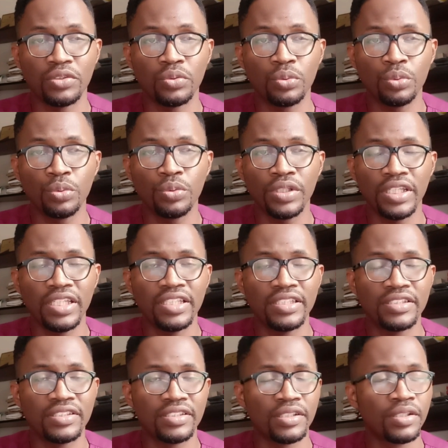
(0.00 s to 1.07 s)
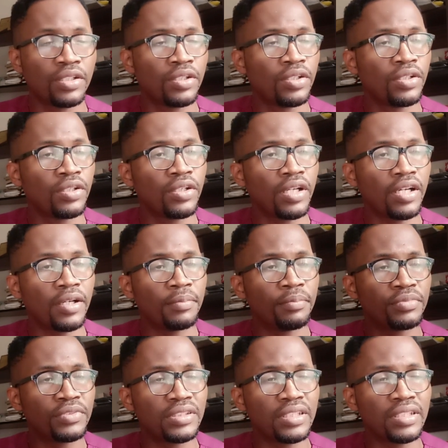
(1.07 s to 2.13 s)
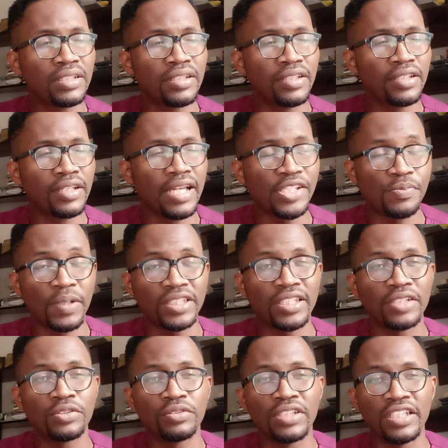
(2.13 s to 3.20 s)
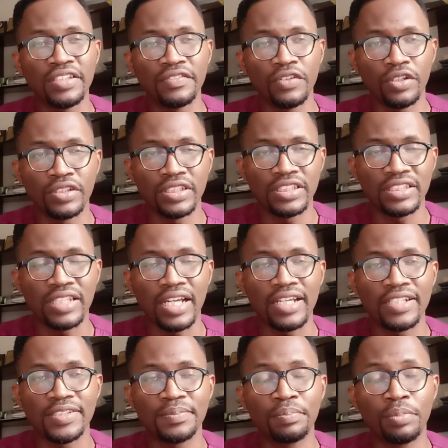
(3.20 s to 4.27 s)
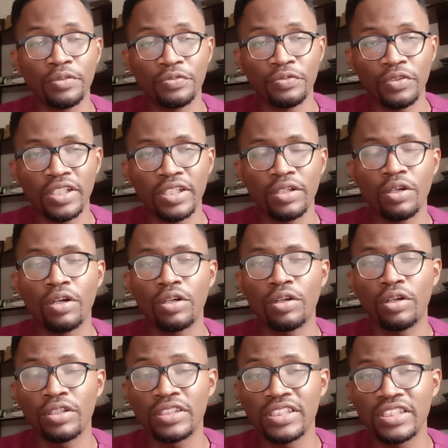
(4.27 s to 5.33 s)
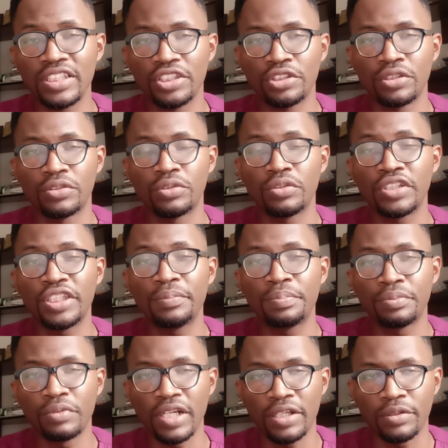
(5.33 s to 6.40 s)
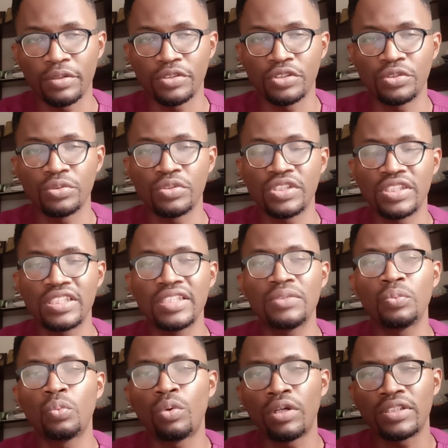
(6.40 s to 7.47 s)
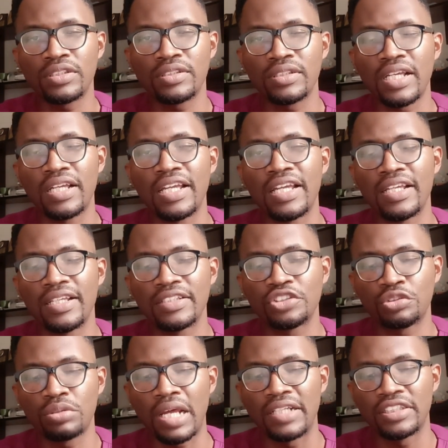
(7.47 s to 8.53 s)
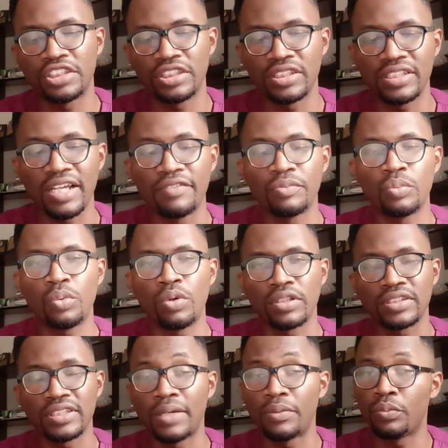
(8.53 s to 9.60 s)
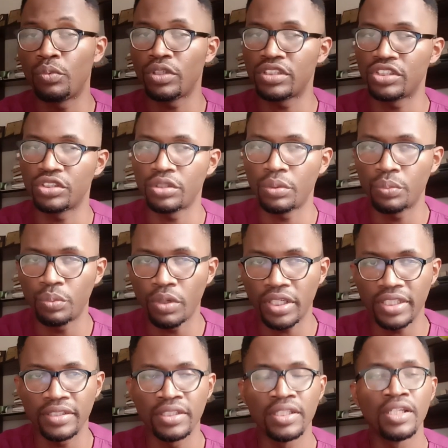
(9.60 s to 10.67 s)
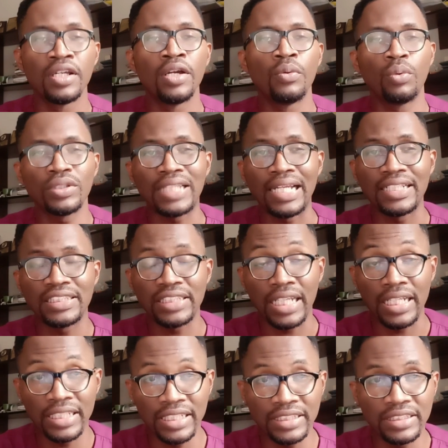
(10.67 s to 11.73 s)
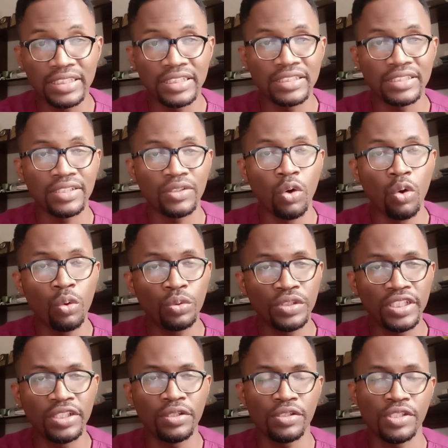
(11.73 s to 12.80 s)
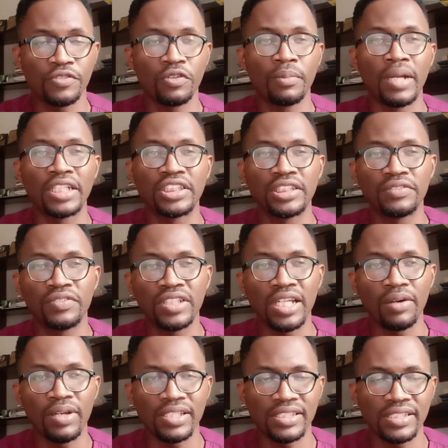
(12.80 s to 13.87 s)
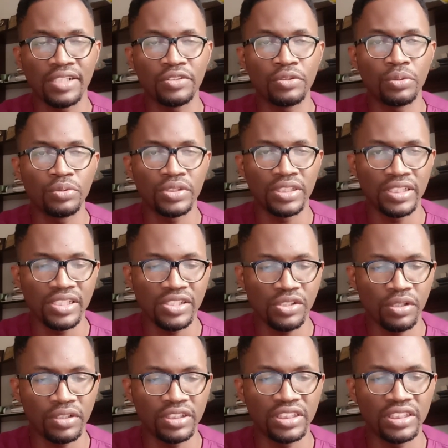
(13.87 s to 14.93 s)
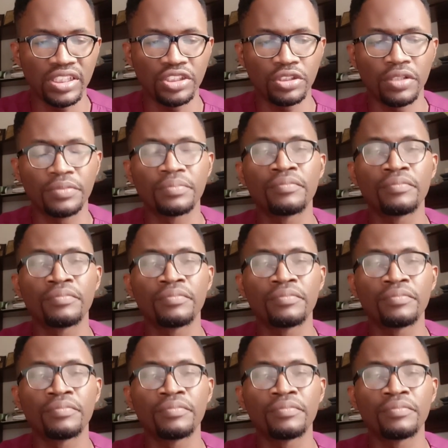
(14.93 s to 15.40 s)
who is expected to deliver on these targets, but for the organization to keep records, to see what strategies have worked and what is not working. What are the challenges holding us from achieving our set goals in this organization?